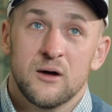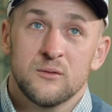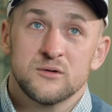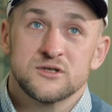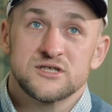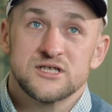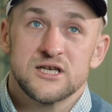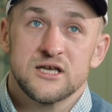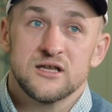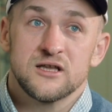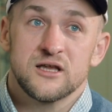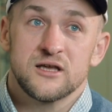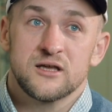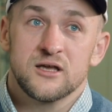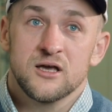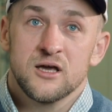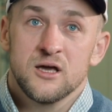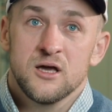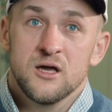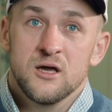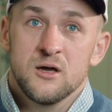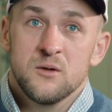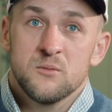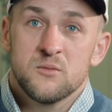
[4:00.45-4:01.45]
I would say like.
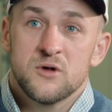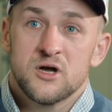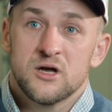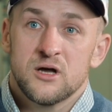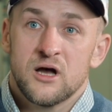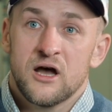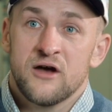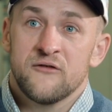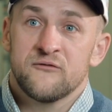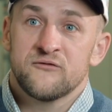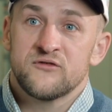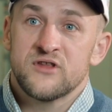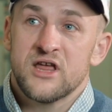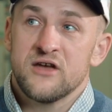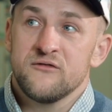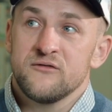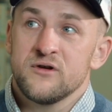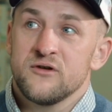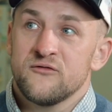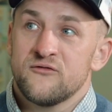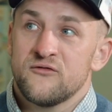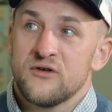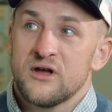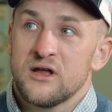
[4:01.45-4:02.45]
I've
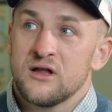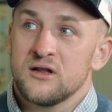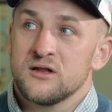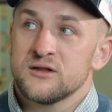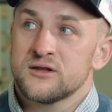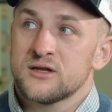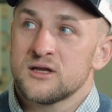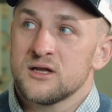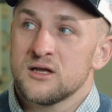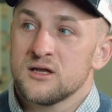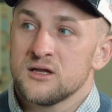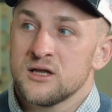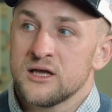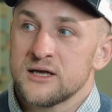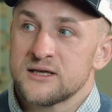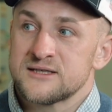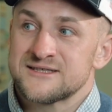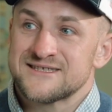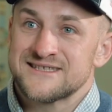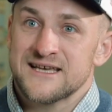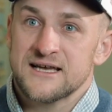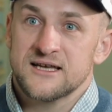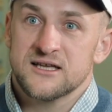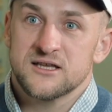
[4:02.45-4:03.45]
never felt like
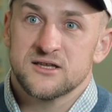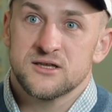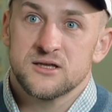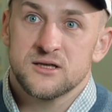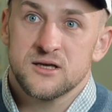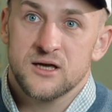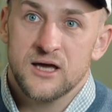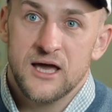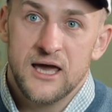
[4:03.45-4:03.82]
second